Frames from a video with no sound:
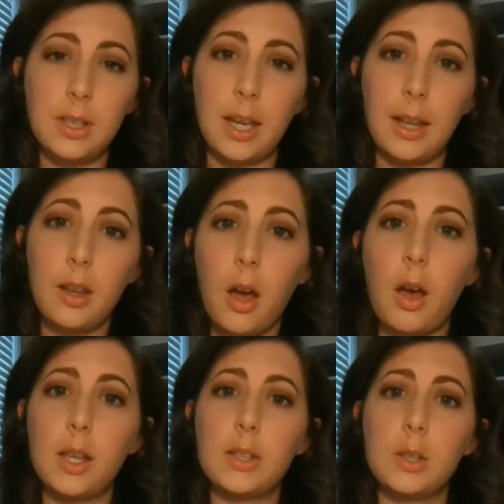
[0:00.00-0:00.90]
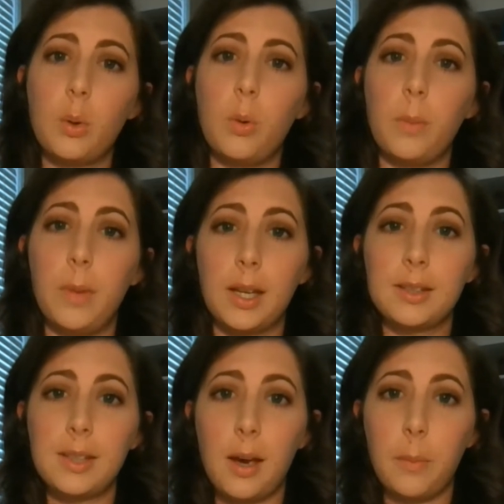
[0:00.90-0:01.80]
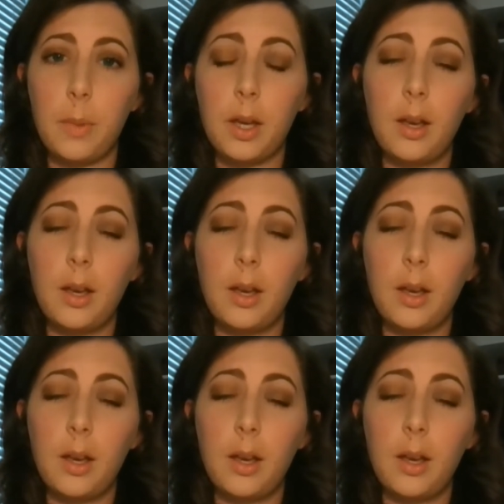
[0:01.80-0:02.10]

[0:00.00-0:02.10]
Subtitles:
get lost or mixed up.